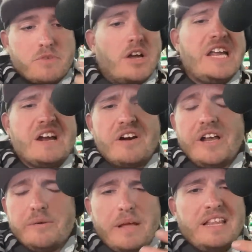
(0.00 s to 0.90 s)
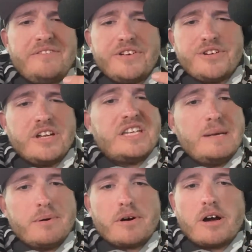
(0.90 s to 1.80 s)
on Erie, you're mainly fishing a
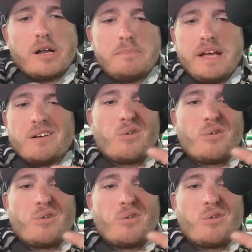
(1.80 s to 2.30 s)
deeper crankbait,